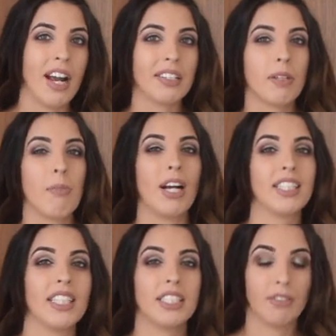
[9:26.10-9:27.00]
and add some
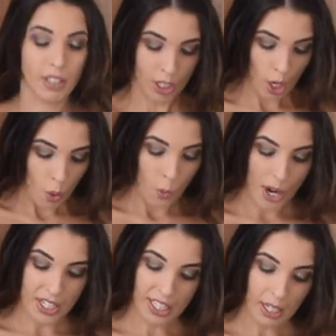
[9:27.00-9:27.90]
accessories,
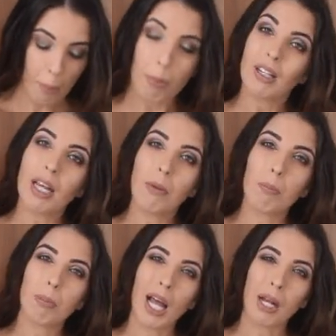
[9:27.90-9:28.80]
wear just like a plain
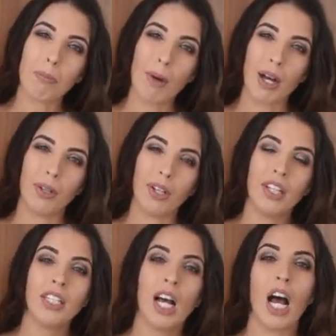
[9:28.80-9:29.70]
black belt,
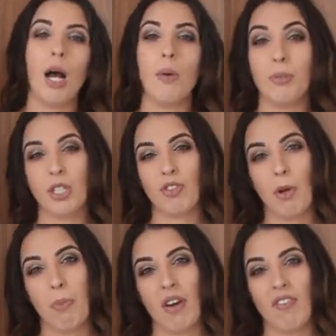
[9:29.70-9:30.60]
just for
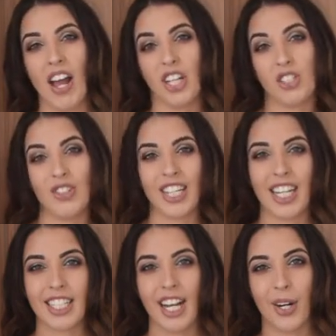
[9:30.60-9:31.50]
a bit of extra
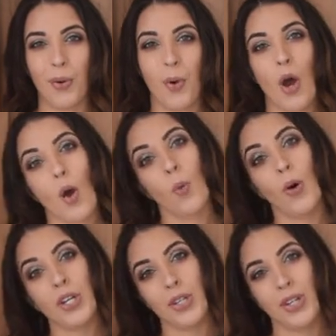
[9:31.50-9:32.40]
detail.
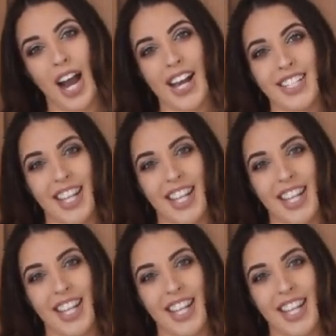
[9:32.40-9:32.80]
What do you guys